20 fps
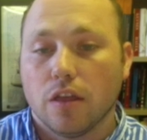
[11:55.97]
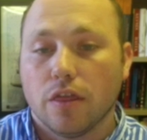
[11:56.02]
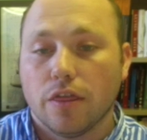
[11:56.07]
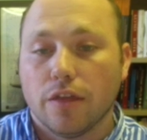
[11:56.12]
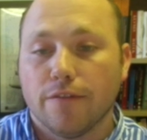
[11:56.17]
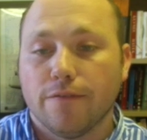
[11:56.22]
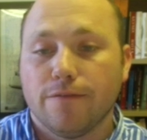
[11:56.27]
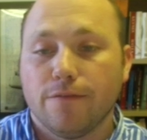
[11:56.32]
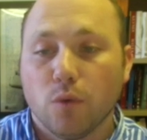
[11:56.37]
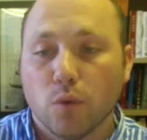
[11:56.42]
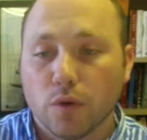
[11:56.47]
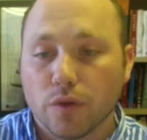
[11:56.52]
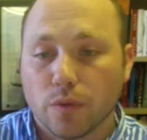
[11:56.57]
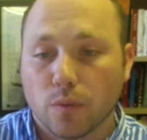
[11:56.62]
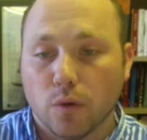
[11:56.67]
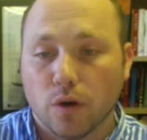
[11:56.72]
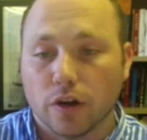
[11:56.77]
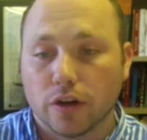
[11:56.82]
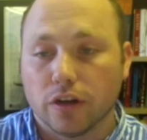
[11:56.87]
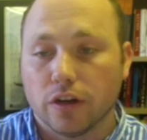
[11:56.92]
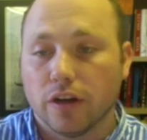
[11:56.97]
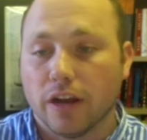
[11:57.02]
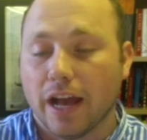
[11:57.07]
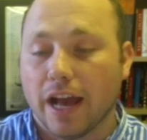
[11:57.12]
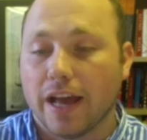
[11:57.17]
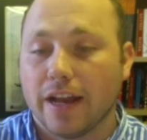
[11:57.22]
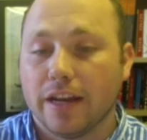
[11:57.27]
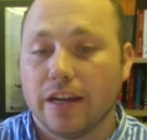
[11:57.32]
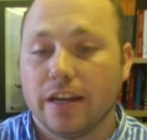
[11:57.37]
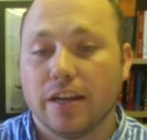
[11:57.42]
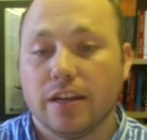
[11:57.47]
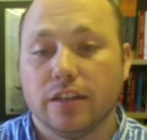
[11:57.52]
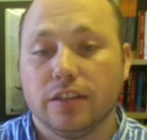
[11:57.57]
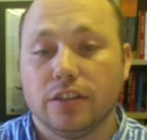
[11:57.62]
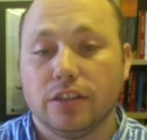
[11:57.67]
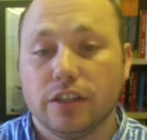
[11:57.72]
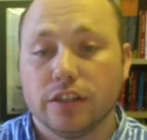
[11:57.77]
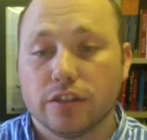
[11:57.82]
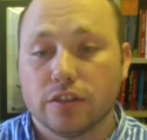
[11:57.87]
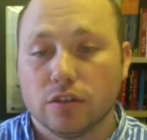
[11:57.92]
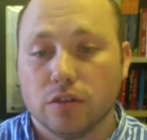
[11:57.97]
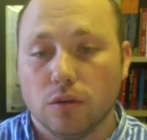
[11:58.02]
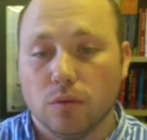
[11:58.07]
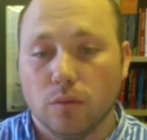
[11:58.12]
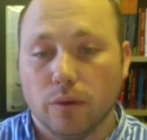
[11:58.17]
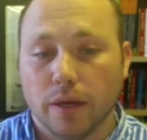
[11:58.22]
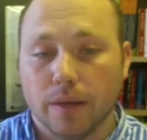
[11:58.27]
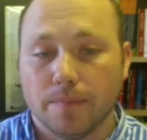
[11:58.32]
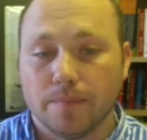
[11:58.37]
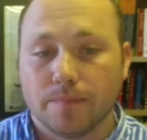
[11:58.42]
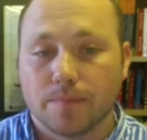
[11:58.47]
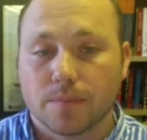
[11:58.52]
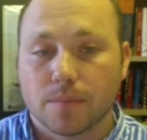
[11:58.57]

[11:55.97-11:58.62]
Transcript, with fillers: The fourth worker added an additional win,